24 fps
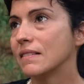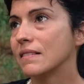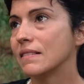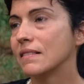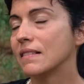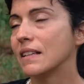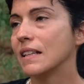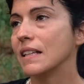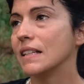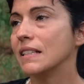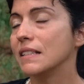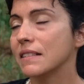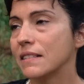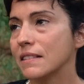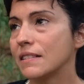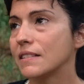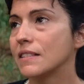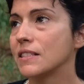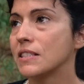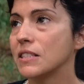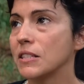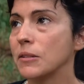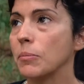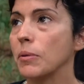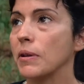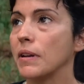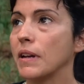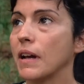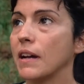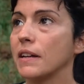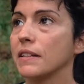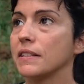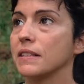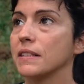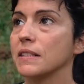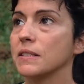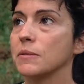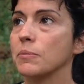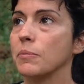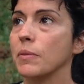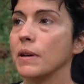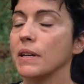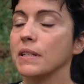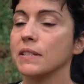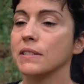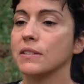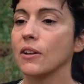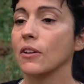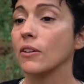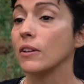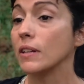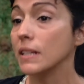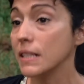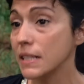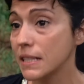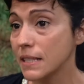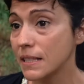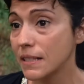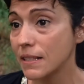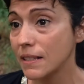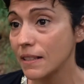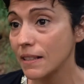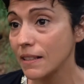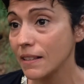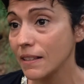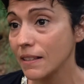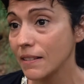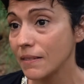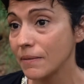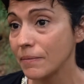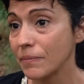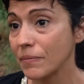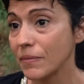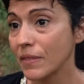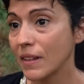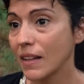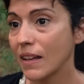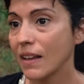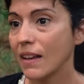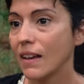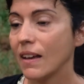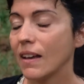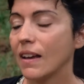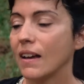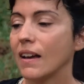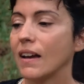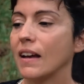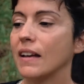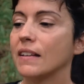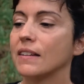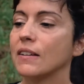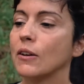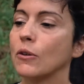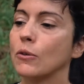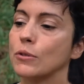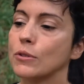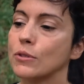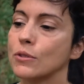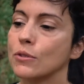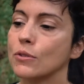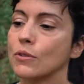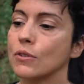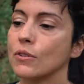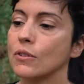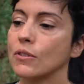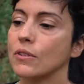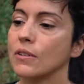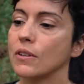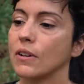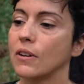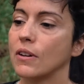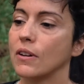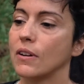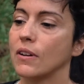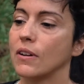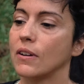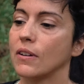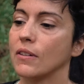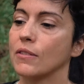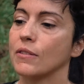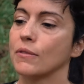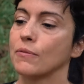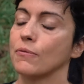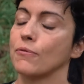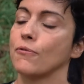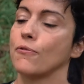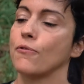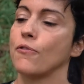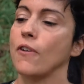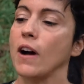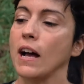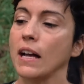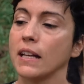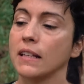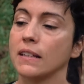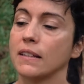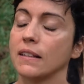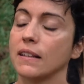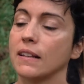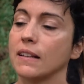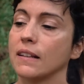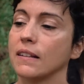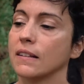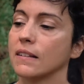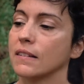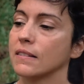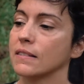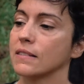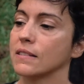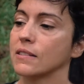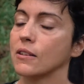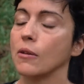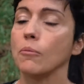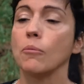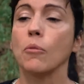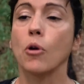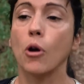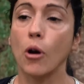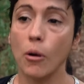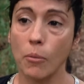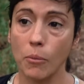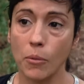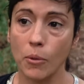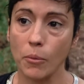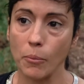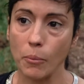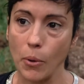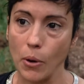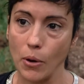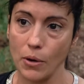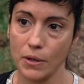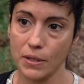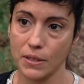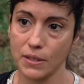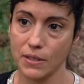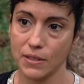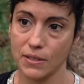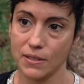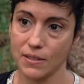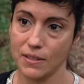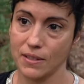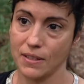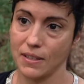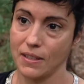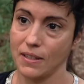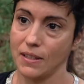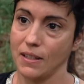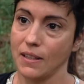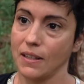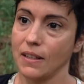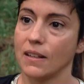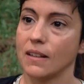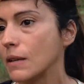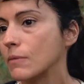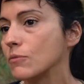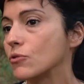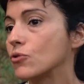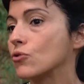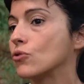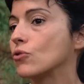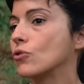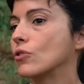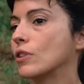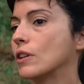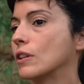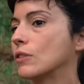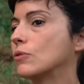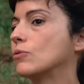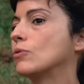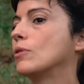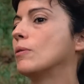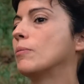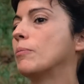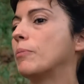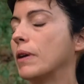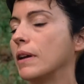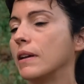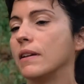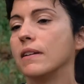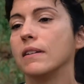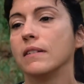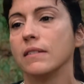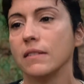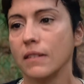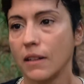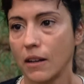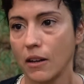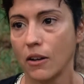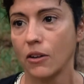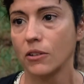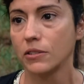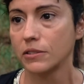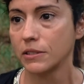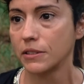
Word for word: The interdisciplinarity is based on listening, and also on finding some common points. I'm sure it will pay in the long